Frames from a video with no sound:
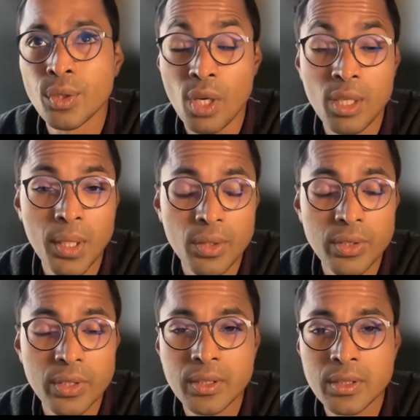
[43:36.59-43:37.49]
thought about
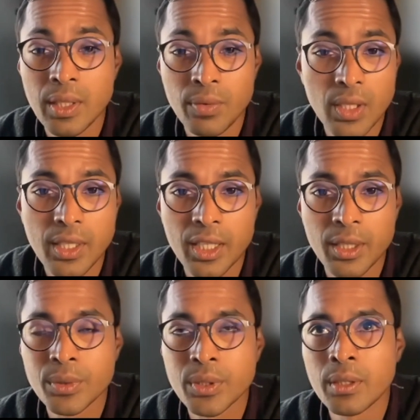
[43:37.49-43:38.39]
this several
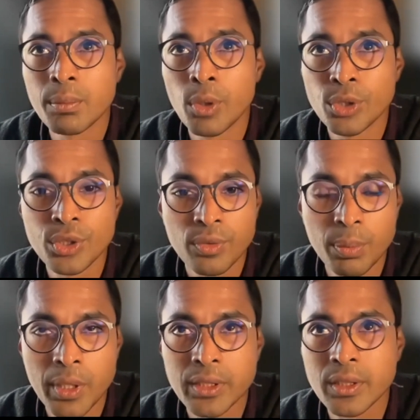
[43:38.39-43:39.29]
times in most of the
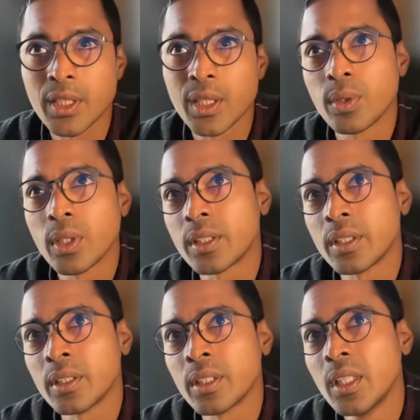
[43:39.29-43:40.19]
places that I worked
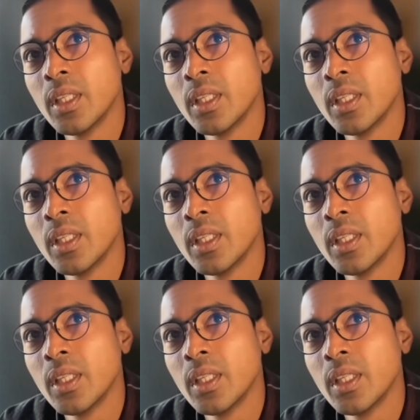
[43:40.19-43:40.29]
in,